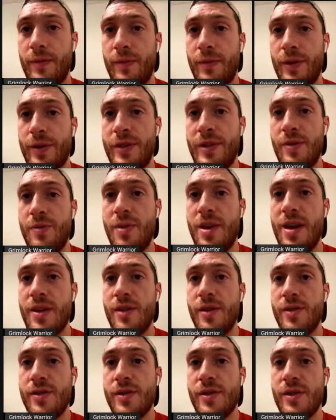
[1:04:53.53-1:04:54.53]
to me,
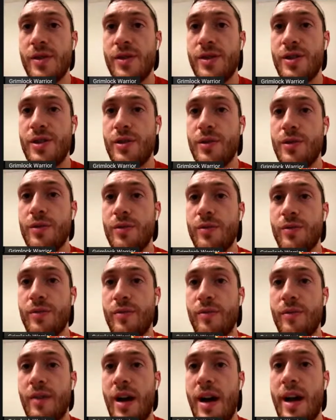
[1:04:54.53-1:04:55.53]
those are the 2
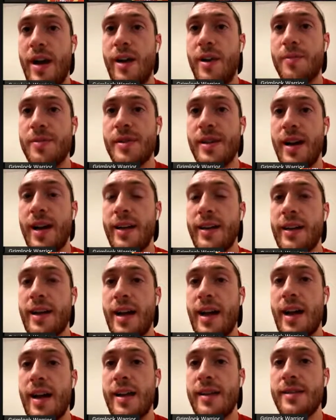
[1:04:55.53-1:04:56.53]
high upside
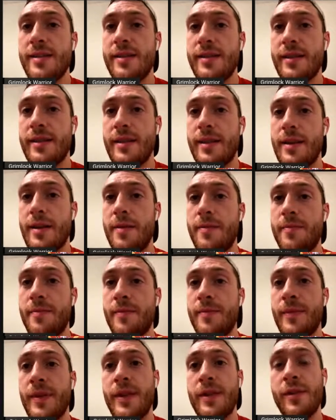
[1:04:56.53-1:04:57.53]
guys.
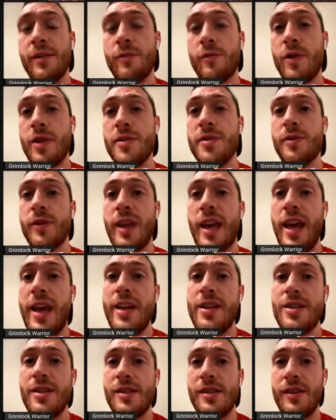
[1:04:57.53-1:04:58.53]
Russell
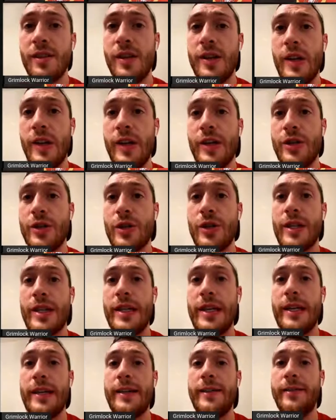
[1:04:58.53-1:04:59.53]
Gage is a little intriguing.